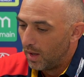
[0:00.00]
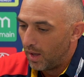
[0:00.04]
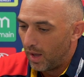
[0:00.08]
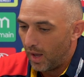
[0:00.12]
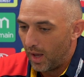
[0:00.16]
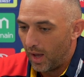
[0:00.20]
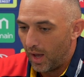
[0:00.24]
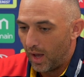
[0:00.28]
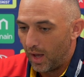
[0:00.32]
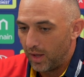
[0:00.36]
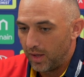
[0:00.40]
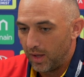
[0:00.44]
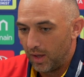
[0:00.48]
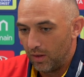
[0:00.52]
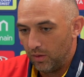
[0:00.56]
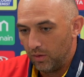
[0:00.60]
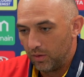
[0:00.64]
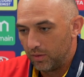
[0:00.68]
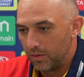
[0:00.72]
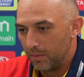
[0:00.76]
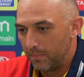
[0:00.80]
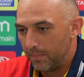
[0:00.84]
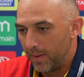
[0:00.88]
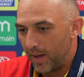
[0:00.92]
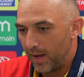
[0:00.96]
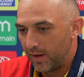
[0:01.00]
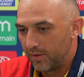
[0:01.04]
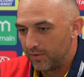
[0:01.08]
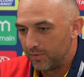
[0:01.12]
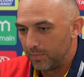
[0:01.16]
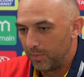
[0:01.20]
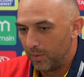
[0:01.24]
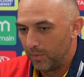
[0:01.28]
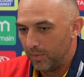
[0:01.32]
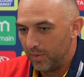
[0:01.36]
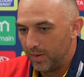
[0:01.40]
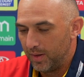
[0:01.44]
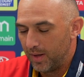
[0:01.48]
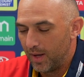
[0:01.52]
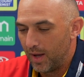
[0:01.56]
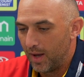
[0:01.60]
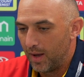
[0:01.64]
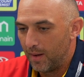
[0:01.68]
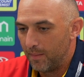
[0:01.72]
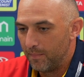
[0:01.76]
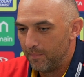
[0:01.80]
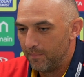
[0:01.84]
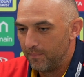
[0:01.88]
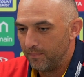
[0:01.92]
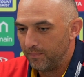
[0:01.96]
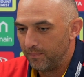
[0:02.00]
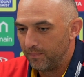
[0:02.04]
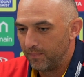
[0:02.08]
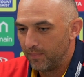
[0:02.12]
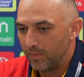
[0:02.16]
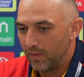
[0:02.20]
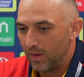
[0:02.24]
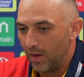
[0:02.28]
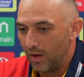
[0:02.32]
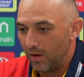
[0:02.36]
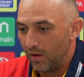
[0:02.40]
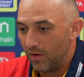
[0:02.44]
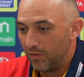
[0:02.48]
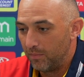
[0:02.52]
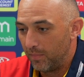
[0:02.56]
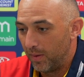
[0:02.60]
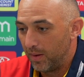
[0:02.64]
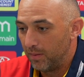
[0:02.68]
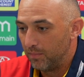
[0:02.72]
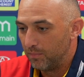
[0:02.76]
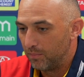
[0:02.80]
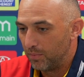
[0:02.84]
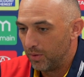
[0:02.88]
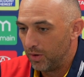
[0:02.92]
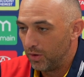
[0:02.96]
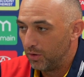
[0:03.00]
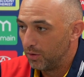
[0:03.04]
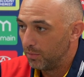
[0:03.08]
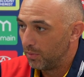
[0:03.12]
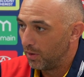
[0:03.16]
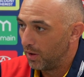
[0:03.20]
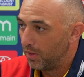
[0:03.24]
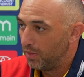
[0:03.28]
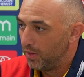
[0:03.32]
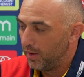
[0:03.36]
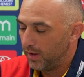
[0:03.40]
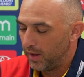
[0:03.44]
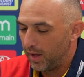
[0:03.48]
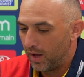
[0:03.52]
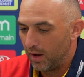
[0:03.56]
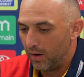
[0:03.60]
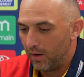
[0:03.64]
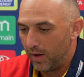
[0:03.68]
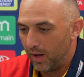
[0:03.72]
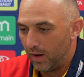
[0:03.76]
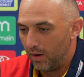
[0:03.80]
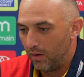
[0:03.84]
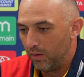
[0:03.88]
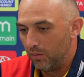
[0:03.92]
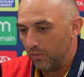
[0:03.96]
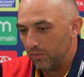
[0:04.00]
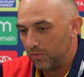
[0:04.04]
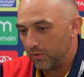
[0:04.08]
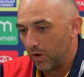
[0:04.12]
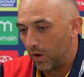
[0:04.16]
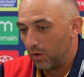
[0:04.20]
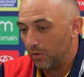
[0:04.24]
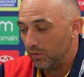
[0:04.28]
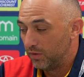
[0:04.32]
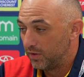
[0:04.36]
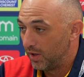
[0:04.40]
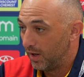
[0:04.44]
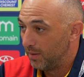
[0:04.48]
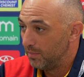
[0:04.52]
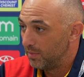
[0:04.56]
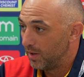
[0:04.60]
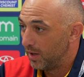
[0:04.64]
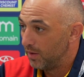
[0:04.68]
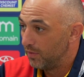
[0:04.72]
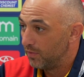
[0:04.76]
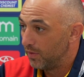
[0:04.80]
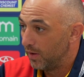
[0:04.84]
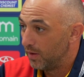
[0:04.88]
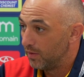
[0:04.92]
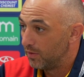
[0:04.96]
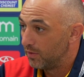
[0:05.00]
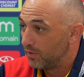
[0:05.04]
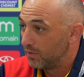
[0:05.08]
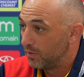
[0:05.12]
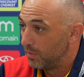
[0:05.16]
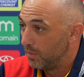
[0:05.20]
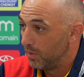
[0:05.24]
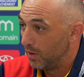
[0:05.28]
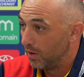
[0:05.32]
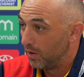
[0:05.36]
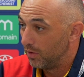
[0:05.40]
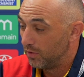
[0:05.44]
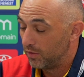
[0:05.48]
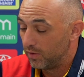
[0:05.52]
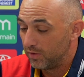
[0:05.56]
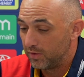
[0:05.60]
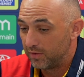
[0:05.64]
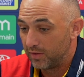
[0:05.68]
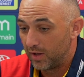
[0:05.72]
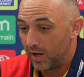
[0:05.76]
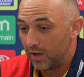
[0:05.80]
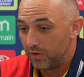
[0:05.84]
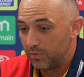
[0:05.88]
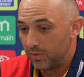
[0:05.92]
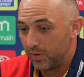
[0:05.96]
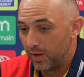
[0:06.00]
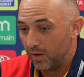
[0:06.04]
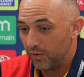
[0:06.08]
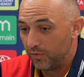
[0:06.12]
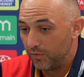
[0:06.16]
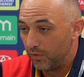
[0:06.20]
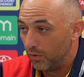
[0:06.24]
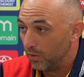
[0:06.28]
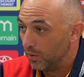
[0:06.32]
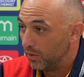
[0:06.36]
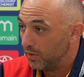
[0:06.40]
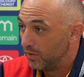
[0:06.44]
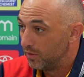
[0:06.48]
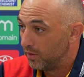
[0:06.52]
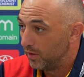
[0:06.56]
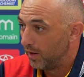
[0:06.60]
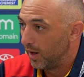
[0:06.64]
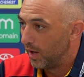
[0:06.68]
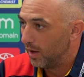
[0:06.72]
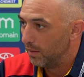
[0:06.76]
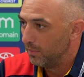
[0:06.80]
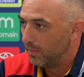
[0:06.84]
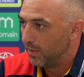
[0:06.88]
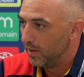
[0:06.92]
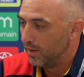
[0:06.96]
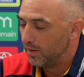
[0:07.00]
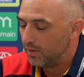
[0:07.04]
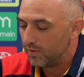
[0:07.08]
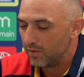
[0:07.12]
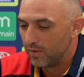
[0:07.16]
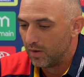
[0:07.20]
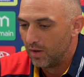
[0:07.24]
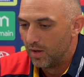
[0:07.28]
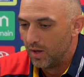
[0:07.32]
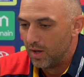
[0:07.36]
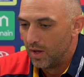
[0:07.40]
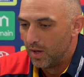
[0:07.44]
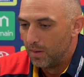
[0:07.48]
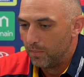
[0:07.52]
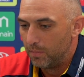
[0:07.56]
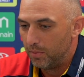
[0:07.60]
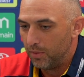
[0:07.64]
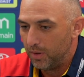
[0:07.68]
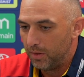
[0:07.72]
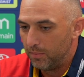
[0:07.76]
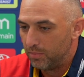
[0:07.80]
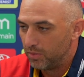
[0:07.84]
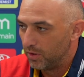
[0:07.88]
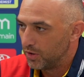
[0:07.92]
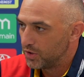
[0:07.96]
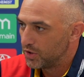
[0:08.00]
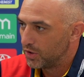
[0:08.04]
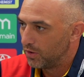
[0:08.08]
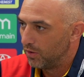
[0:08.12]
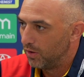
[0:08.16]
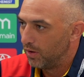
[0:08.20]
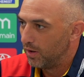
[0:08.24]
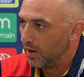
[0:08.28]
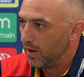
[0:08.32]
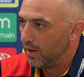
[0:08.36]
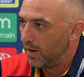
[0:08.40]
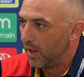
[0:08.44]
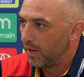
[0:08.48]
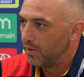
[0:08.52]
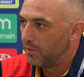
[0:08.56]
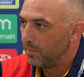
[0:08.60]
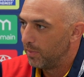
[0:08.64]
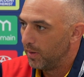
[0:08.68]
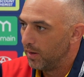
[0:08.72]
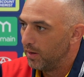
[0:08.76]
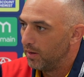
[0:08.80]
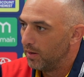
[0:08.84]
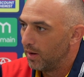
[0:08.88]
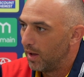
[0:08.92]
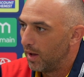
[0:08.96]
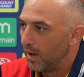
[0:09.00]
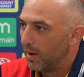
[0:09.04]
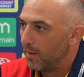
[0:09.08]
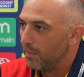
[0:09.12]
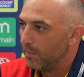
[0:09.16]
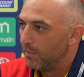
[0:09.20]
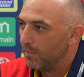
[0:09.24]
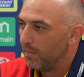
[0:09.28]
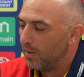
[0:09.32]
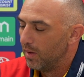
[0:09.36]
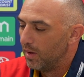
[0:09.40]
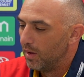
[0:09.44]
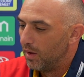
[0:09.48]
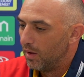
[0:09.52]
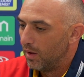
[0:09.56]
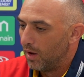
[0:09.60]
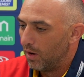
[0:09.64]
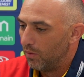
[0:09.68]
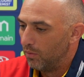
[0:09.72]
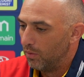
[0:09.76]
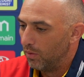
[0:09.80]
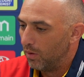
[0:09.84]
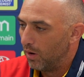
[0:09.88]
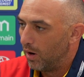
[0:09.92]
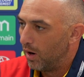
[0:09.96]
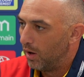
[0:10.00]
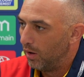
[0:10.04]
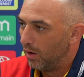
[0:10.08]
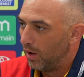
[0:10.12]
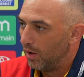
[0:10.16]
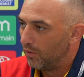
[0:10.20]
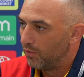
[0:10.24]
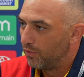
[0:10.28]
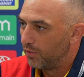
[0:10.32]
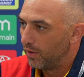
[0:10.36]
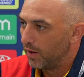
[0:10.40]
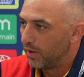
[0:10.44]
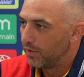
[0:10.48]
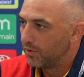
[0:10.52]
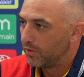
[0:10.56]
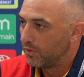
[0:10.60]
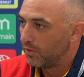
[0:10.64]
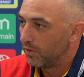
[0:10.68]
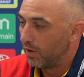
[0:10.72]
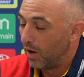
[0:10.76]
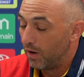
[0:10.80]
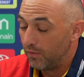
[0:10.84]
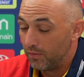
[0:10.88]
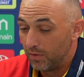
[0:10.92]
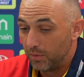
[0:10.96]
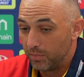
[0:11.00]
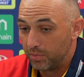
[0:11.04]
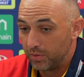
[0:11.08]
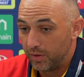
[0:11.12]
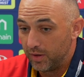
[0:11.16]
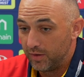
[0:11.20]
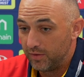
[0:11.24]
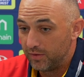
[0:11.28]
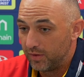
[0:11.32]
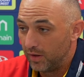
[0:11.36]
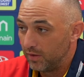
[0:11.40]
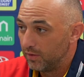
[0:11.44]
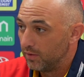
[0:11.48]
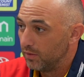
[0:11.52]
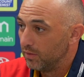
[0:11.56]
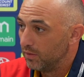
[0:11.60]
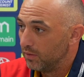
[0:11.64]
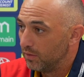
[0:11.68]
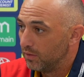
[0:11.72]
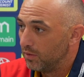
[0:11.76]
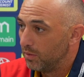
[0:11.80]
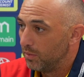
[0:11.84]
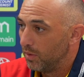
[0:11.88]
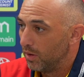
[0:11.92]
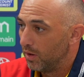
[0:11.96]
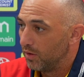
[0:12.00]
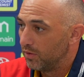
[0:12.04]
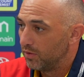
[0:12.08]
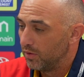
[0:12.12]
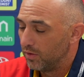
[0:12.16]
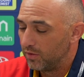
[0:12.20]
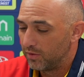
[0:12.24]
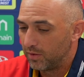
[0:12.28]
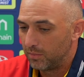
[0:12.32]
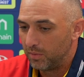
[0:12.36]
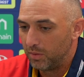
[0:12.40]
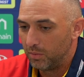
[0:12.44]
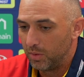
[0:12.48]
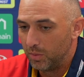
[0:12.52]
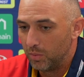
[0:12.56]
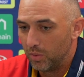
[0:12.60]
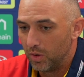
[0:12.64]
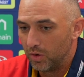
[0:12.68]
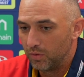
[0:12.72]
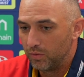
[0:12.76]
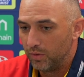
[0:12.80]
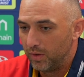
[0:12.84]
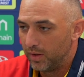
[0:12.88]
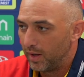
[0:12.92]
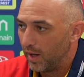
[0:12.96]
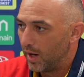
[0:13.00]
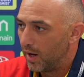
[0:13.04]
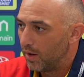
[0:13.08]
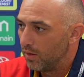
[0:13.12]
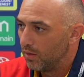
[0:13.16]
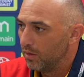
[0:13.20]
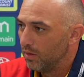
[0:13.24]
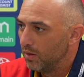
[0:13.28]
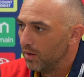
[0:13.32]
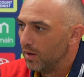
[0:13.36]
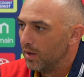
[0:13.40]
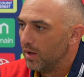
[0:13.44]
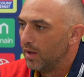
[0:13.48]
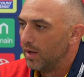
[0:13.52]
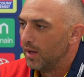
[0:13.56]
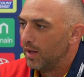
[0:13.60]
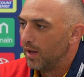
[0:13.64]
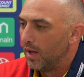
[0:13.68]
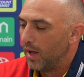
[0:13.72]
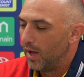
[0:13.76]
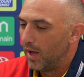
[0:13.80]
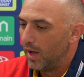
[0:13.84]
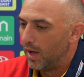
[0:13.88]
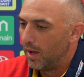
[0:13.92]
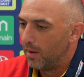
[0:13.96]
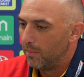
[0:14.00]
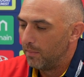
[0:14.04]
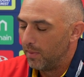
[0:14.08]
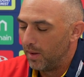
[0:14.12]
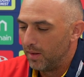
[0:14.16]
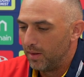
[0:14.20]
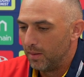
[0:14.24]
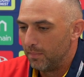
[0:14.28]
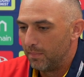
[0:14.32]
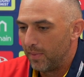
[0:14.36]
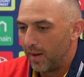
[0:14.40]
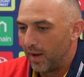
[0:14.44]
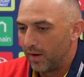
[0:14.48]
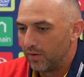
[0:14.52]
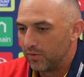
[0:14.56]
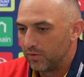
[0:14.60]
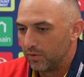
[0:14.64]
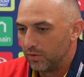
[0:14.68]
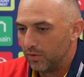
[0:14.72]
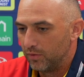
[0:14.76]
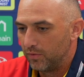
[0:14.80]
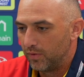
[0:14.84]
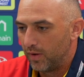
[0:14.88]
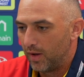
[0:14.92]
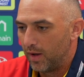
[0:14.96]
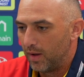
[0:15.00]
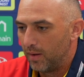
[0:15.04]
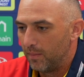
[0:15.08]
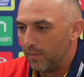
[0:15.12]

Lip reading: The backs probably have been pretty good, but I think our total team defence, to be honest, it starts with our forwards and our mids putting pressure on, and that's been a real highlight for us over the pre-season, to be honest, and it's something we work really hard on, and the backs sort of